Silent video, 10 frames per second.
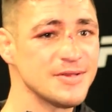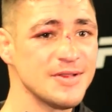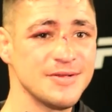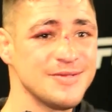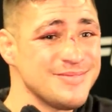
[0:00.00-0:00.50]

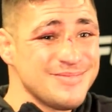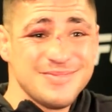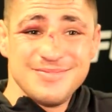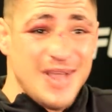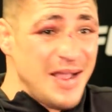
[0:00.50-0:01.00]

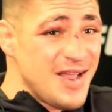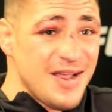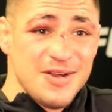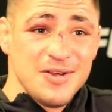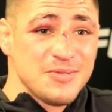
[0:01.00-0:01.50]
I'm not
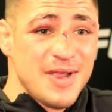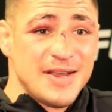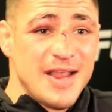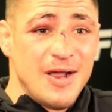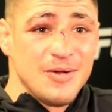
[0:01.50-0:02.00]
hurt right
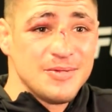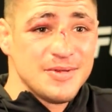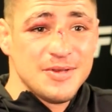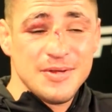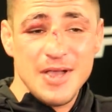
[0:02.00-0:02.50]
now.
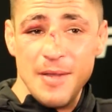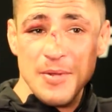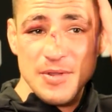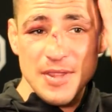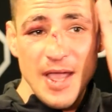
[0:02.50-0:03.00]
You know, he got me
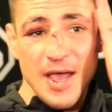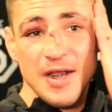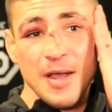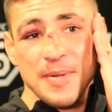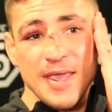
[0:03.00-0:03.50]
with an
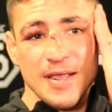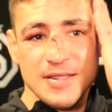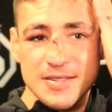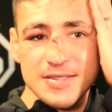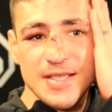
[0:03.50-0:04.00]
up kick
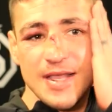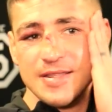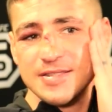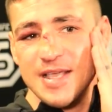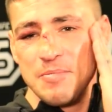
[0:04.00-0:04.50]
to the side of
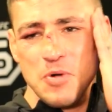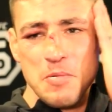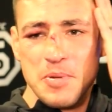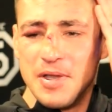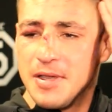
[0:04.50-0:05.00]
the temple.
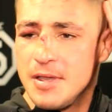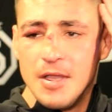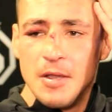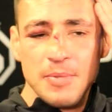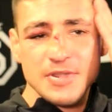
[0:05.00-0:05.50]

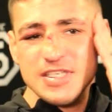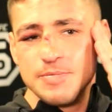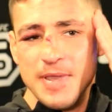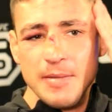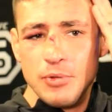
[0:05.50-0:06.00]
But this
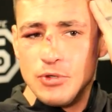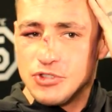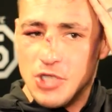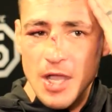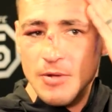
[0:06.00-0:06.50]
pit bull
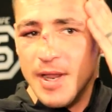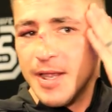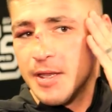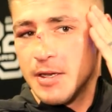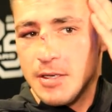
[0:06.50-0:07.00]
jaw
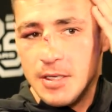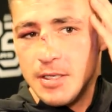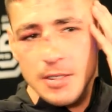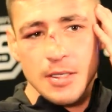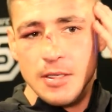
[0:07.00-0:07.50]
right here,
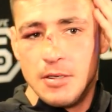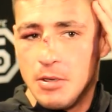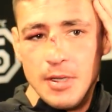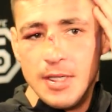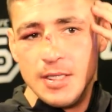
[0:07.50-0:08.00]
you
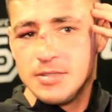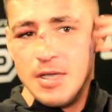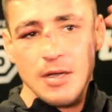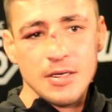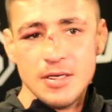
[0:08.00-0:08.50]
know, it's
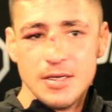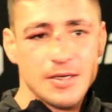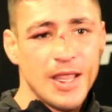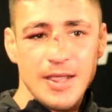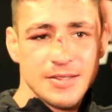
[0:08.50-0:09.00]
all good.
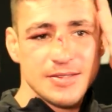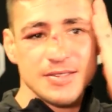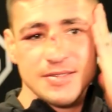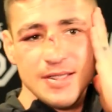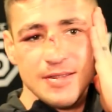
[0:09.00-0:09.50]
Like
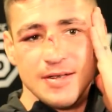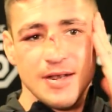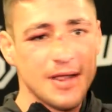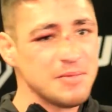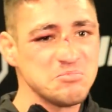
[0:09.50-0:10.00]
it's nothing.
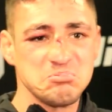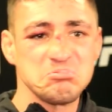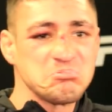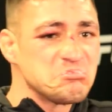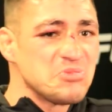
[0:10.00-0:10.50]

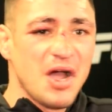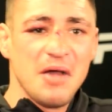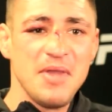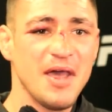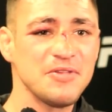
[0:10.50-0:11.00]

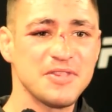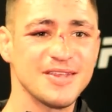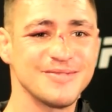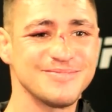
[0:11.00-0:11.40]
I'm healthy.